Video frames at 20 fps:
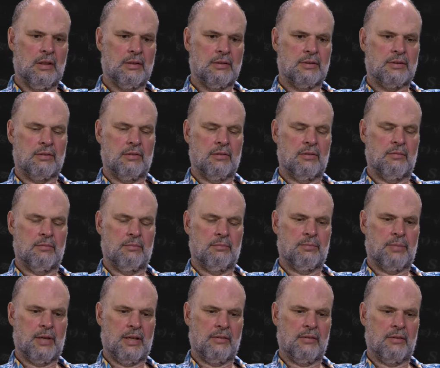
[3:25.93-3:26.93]
sort of
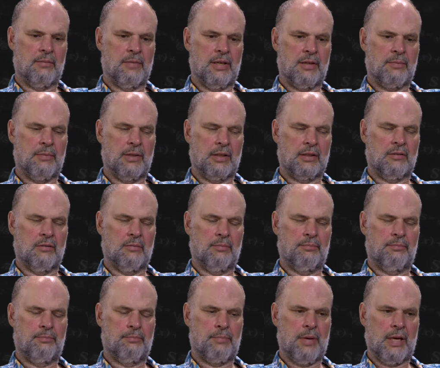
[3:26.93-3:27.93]
part of the mathematical
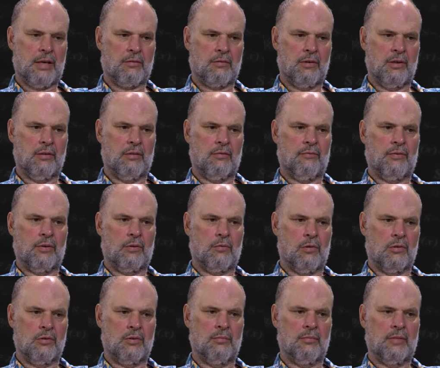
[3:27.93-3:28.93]
background for
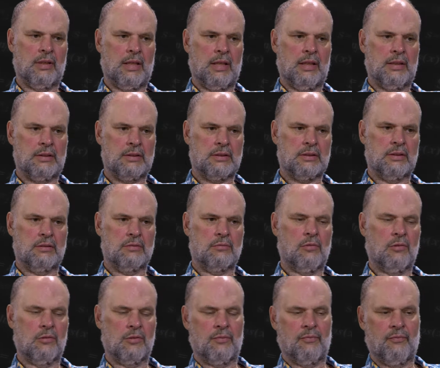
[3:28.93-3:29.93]
quantum mechanics and
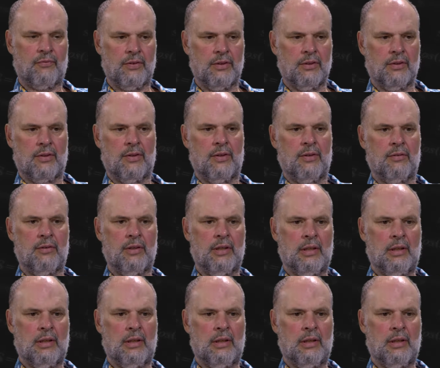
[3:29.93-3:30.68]
quantum field theory.